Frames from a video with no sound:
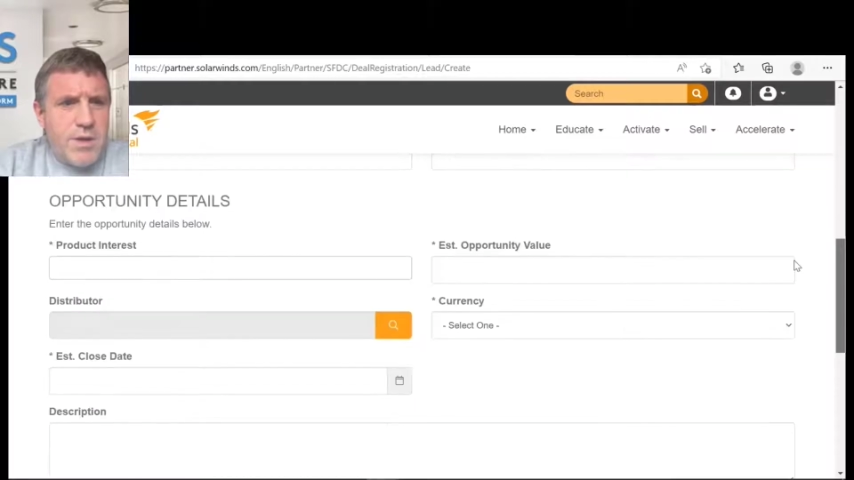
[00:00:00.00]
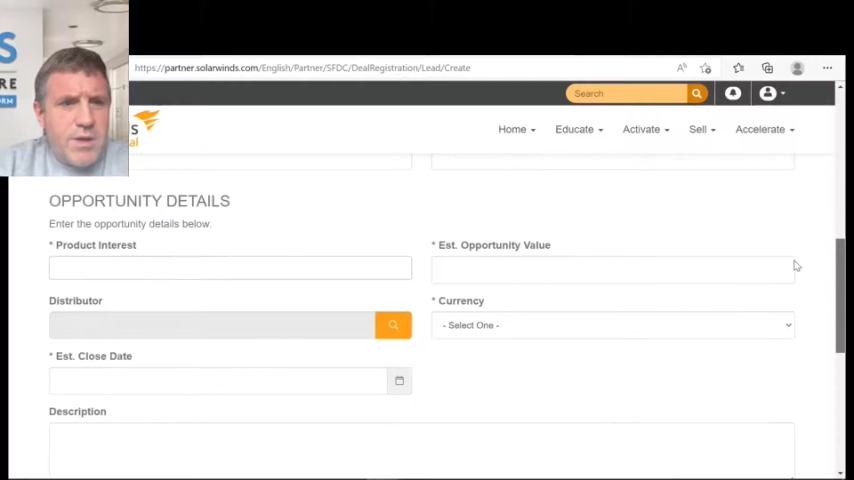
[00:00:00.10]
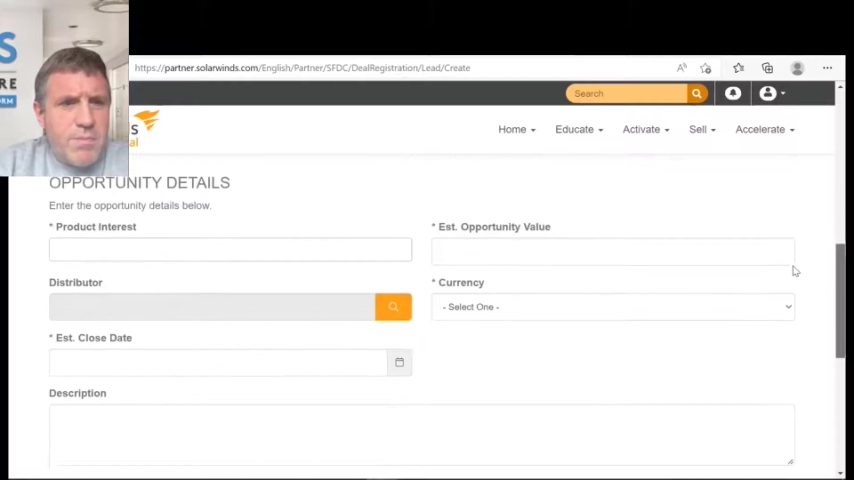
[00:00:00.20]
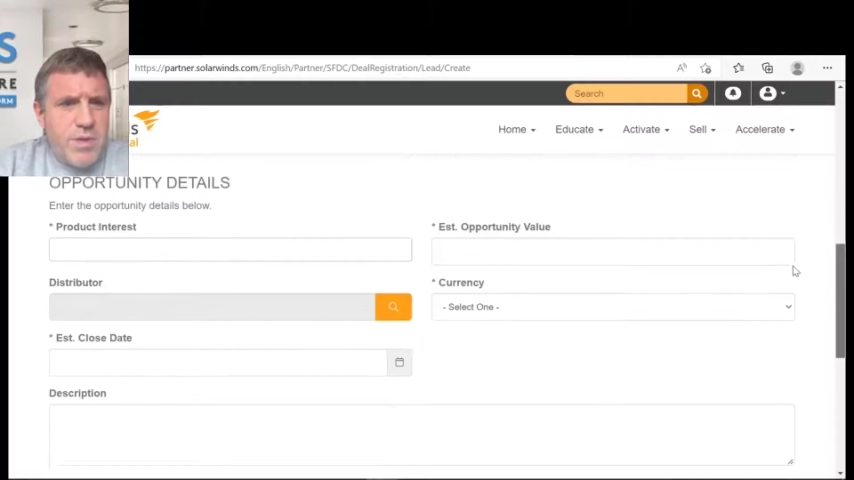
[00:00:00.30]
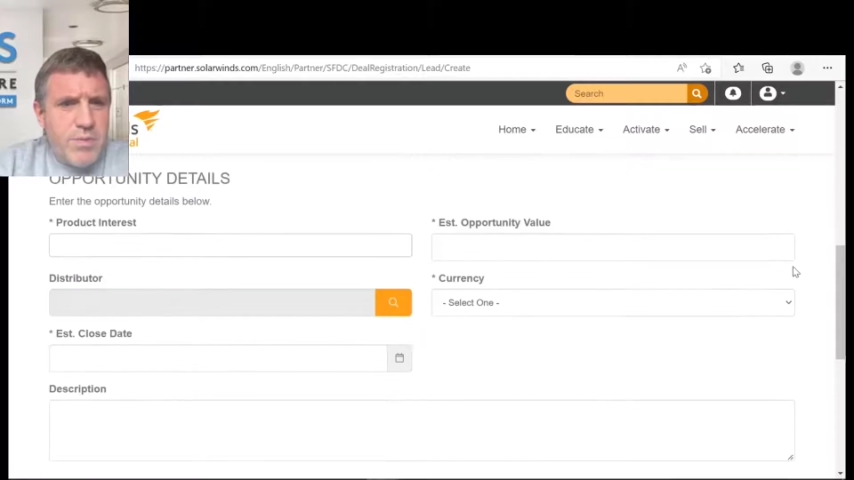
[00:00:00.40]

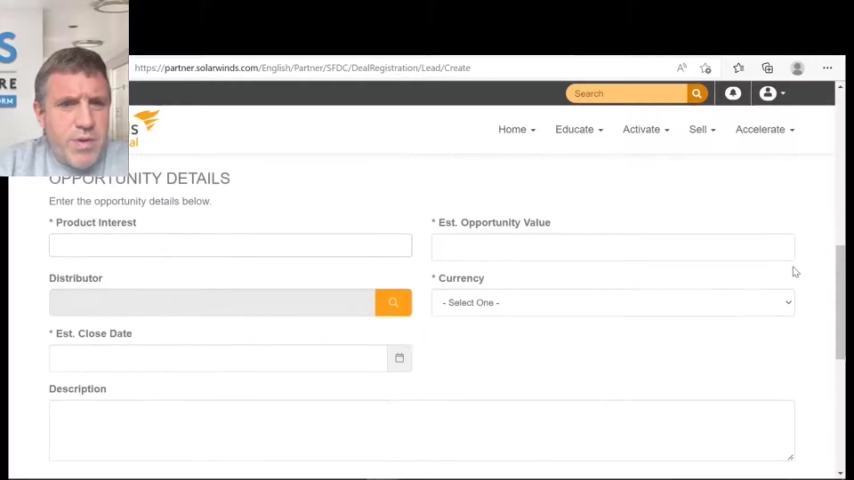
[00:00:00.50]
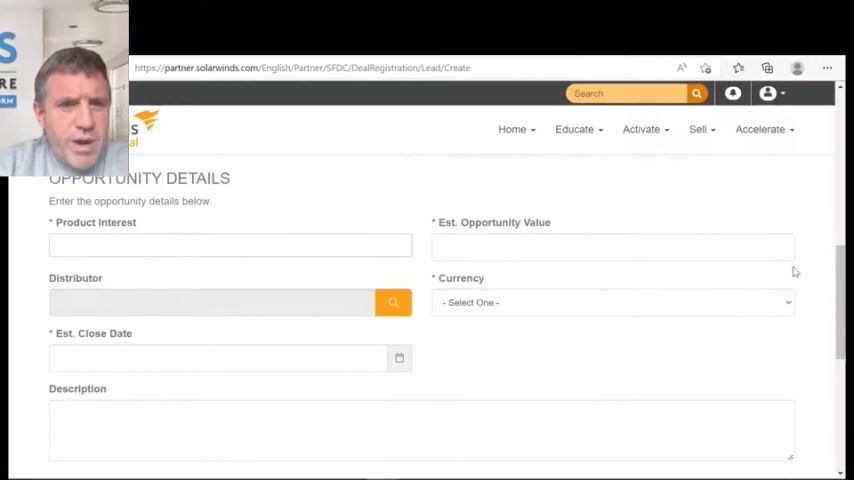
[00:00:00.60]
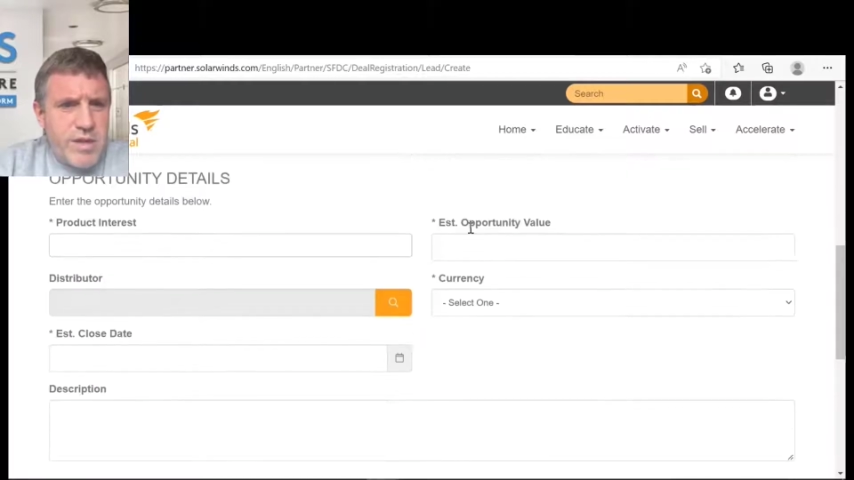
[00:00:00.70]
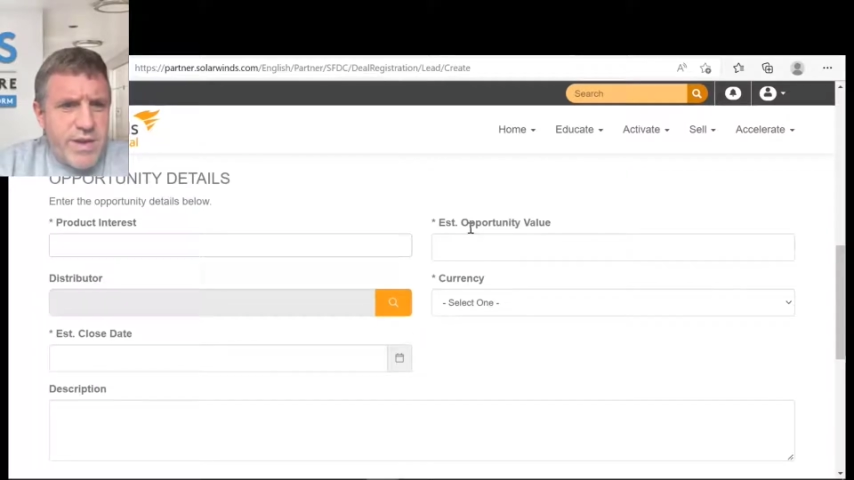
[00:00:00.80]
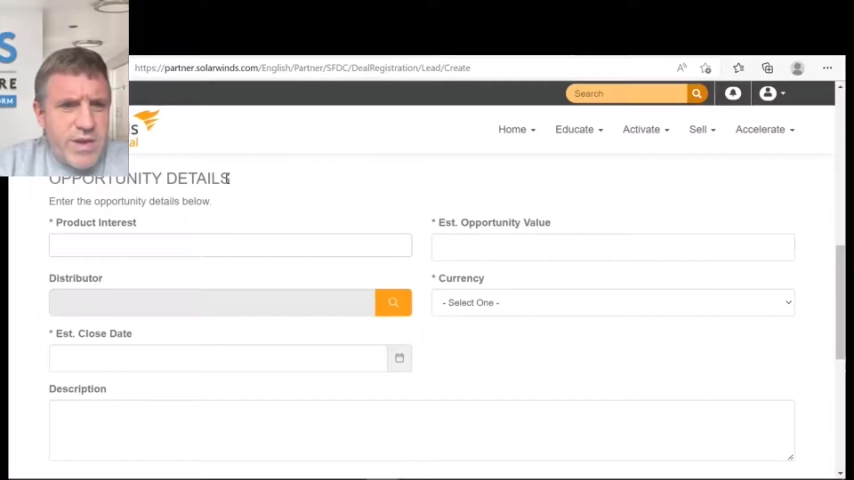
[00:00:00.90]
You put
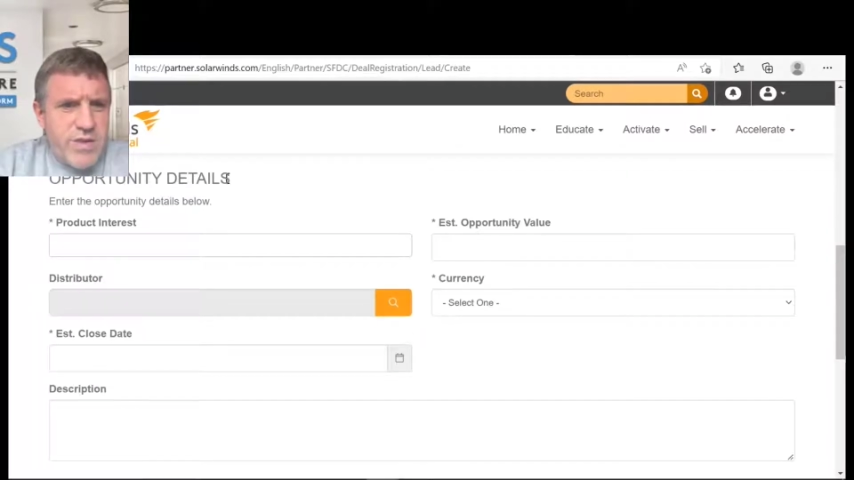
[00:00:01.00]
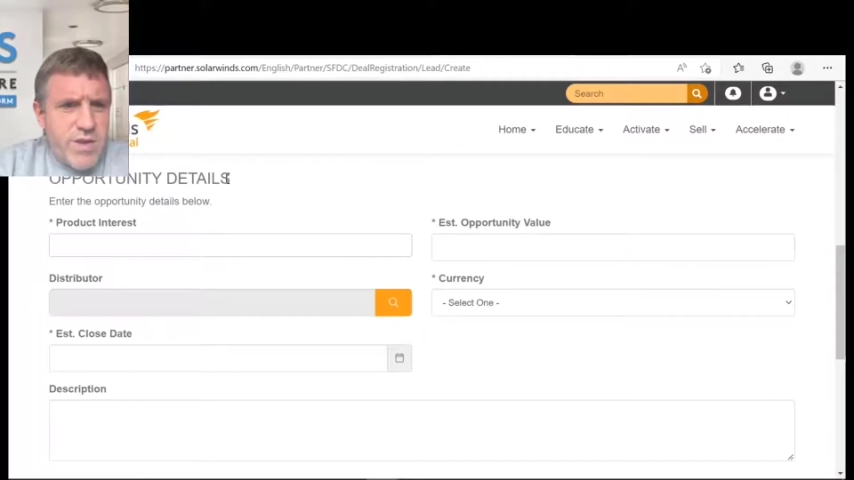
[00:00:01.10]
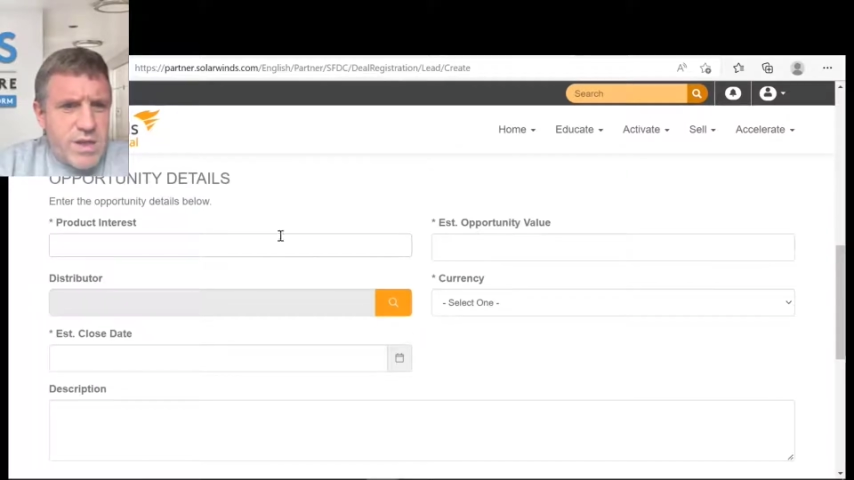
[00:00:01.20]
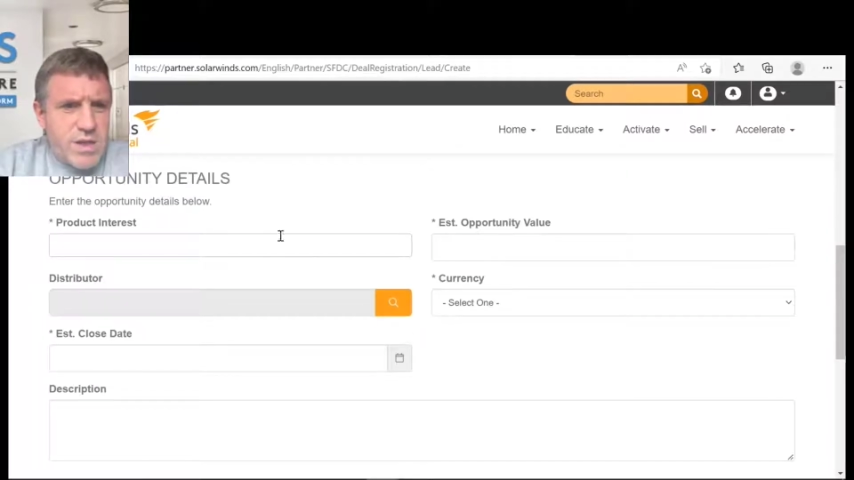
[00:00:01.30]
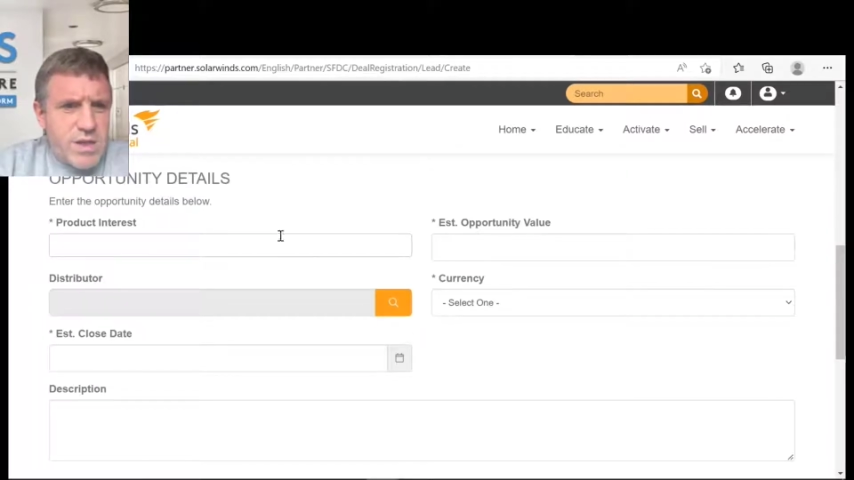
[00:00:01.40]
some
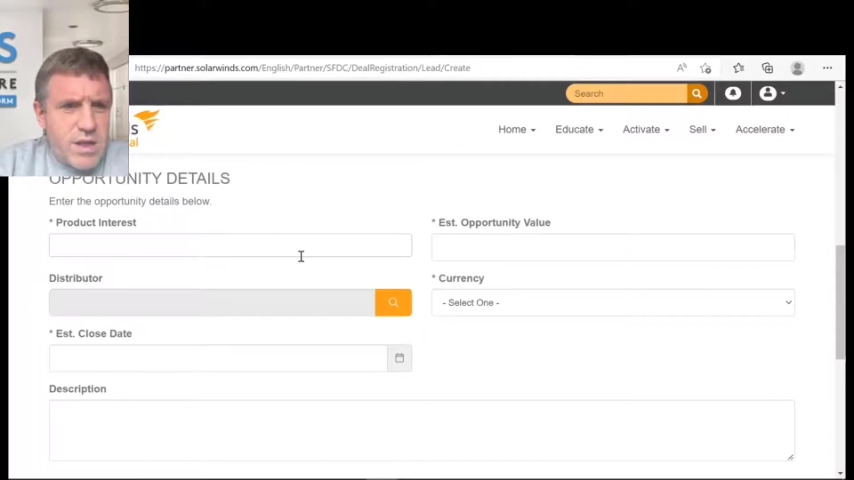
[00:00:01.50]
interest,